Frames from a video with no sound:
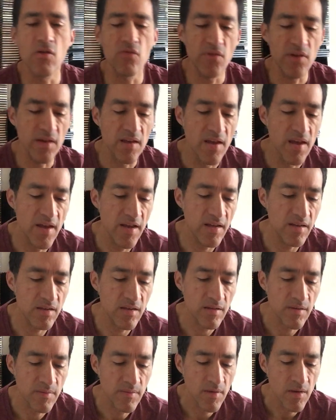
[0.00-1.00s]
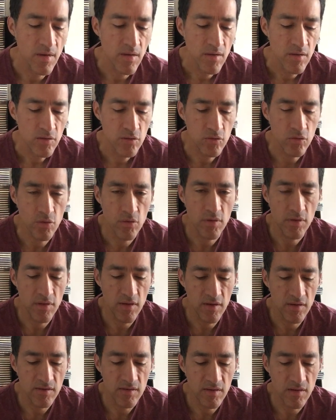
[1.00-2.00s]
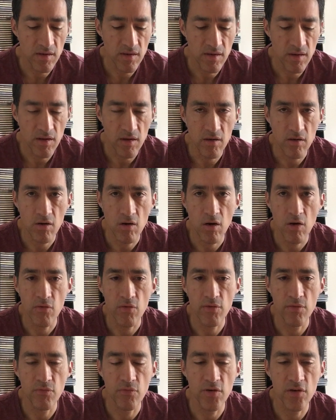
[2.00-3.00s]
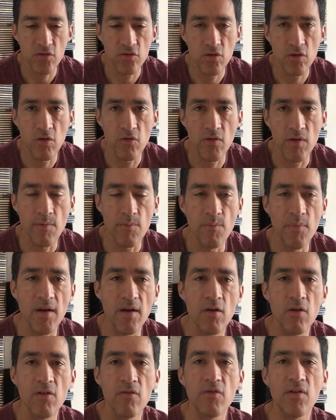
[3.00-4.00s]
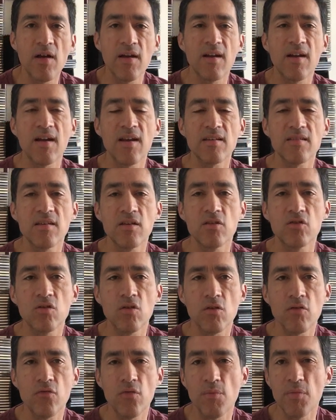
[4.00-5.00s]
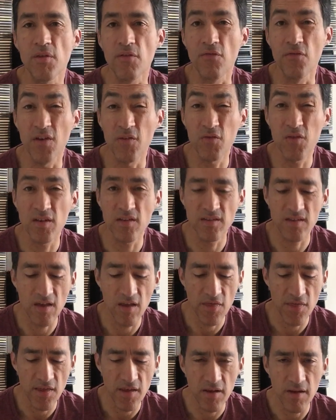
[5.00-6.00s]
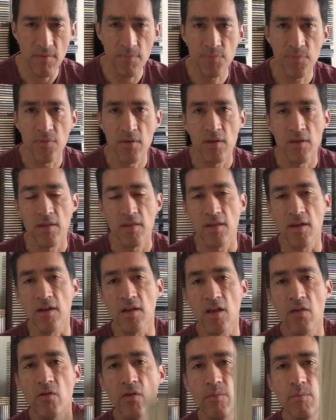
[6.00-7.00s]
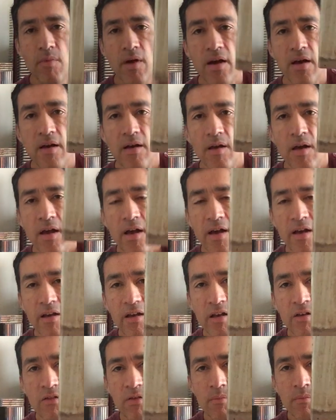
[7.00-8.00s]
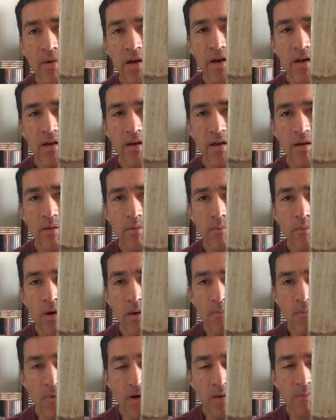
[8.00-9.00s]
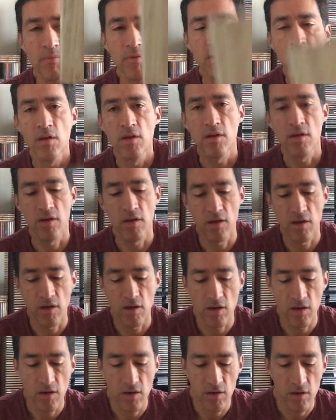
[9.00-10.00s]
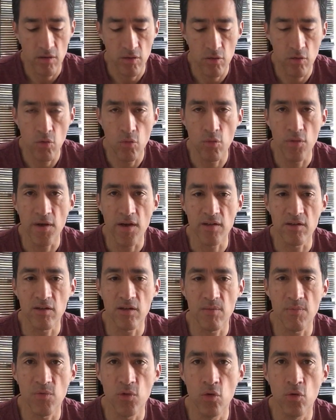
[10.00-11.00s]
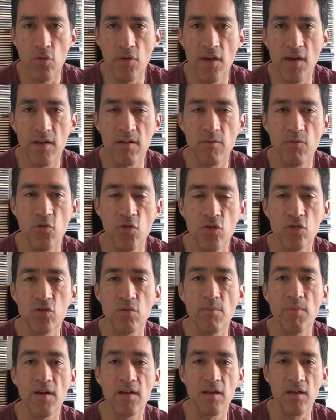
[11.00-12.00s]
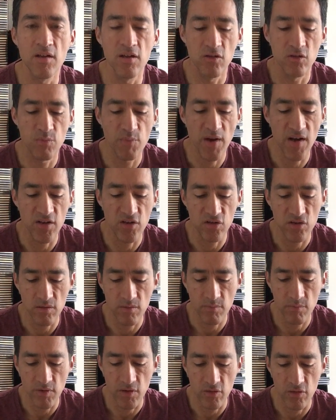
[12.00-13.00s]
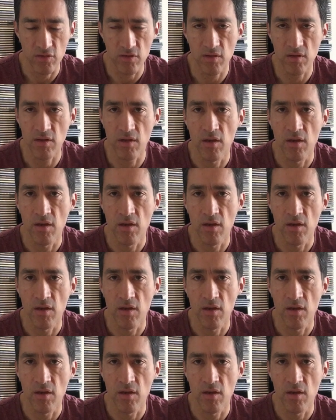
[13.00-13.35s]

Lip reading: of a hit doing this cover version of a classic song from the 50s, I think. That even my mom knew that version, but in Spanish, because